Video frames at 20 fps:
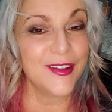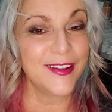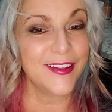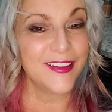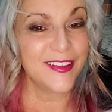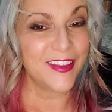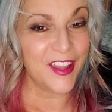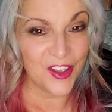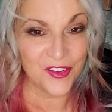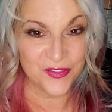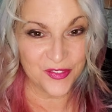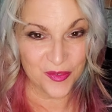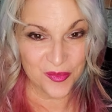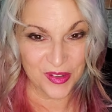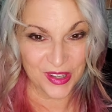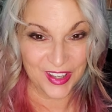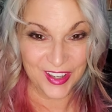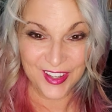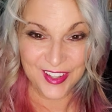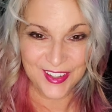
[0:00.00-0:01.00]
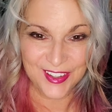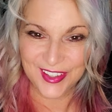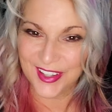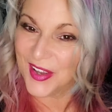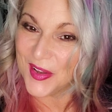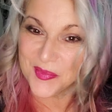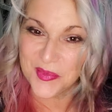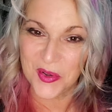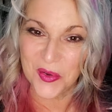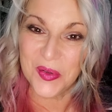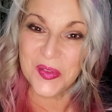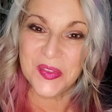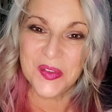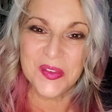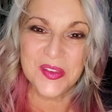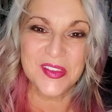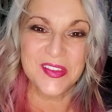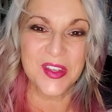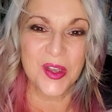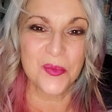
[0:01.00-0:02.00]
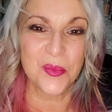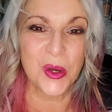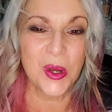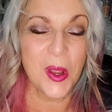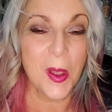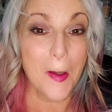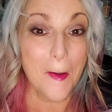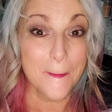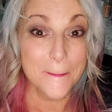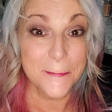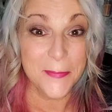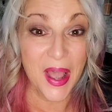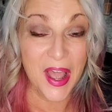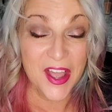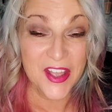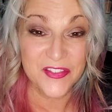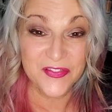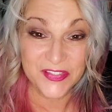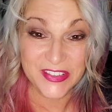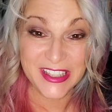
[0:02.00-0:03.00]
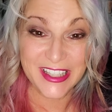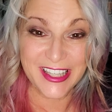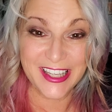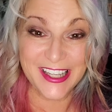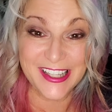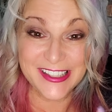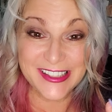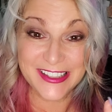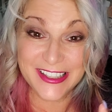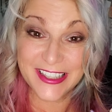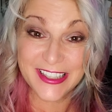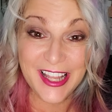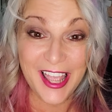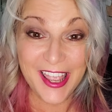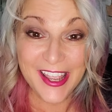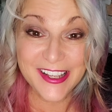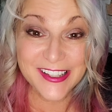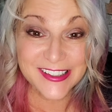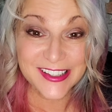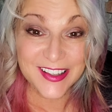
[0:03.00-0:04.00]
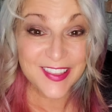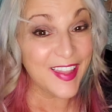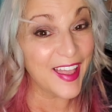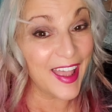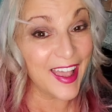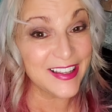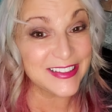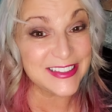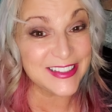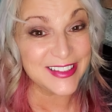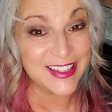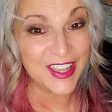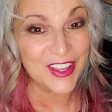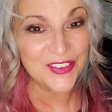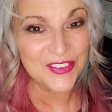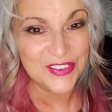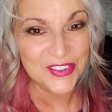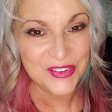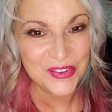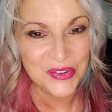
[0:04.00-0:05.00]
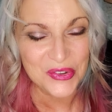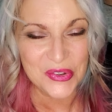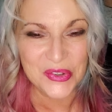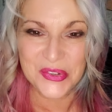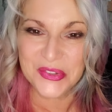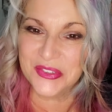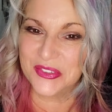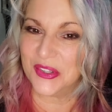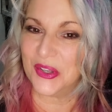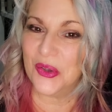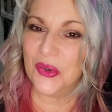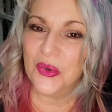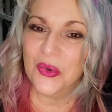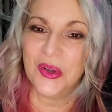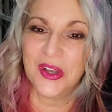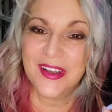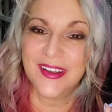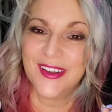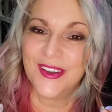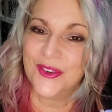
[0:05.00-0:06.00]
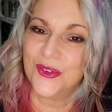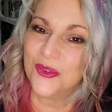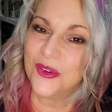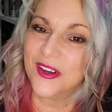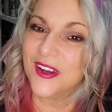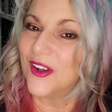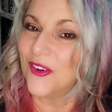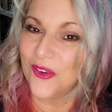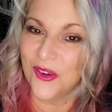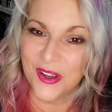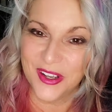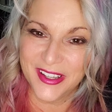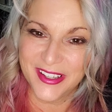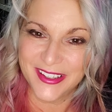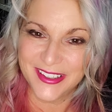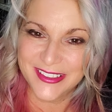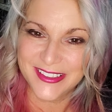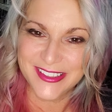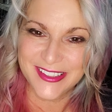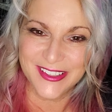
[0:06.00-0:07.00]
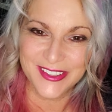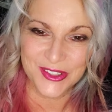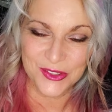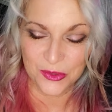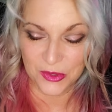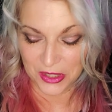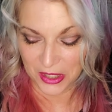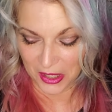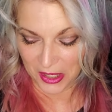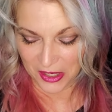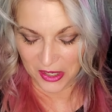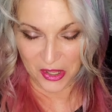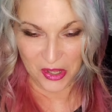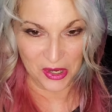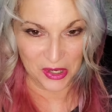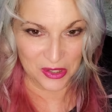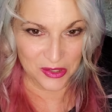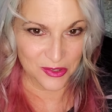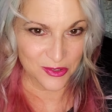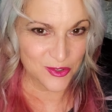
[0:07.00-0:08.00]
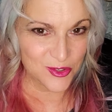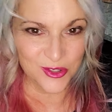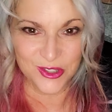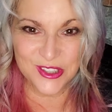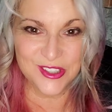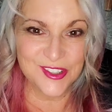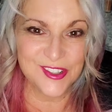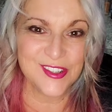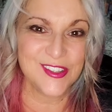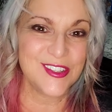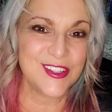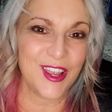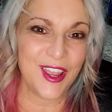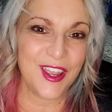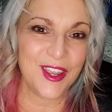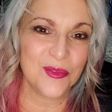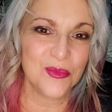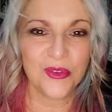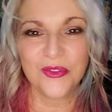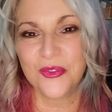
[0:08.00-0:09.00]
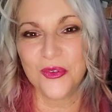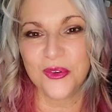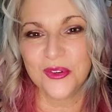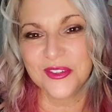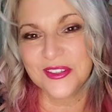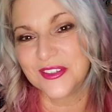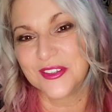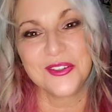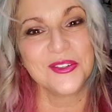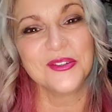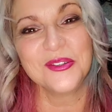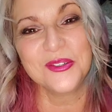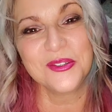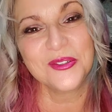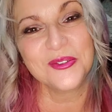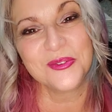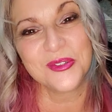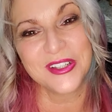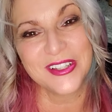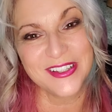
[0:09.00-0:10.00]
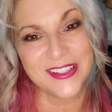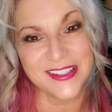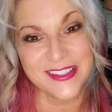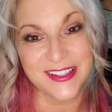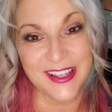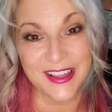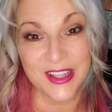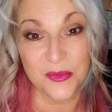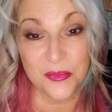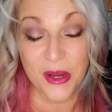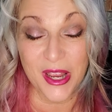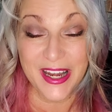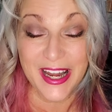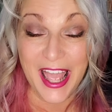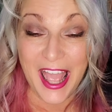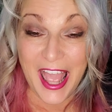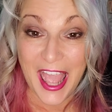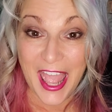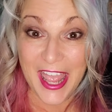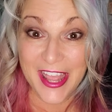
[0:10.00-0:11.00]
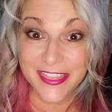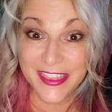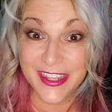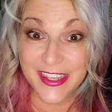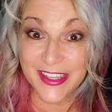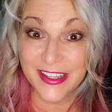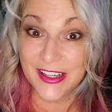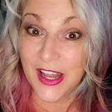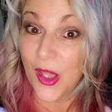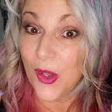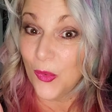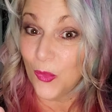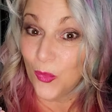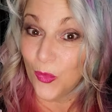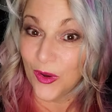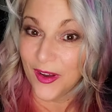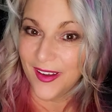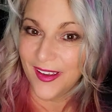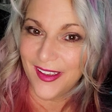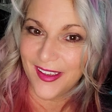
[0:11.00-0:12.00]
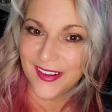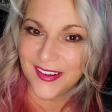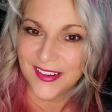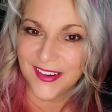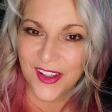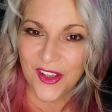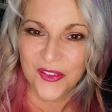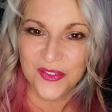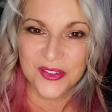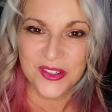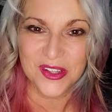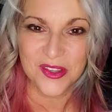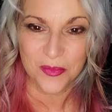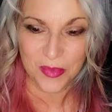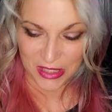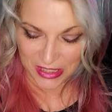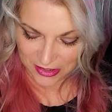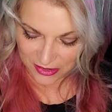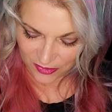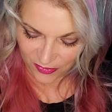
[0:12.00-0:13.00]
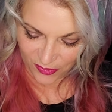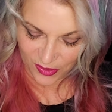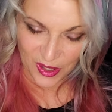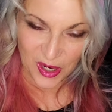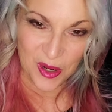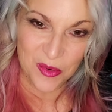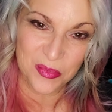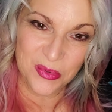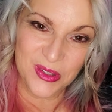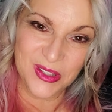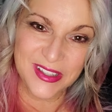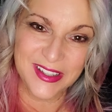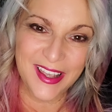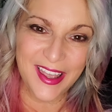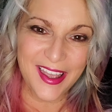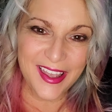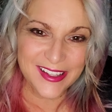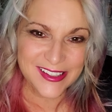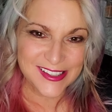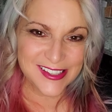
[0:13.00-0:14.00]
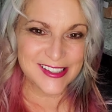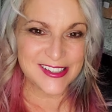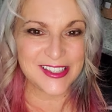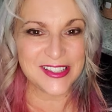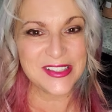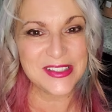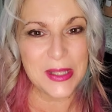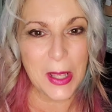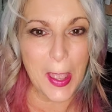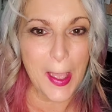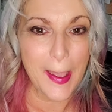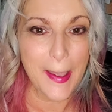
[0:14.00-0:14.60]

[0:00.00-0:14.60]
Not for me, I'm going through the summer, but for the kids, today is the last day of school. So we're going to get a nutrition shake before school. We're gonna celebrate and then we're headed off to the beach for a couple of days, just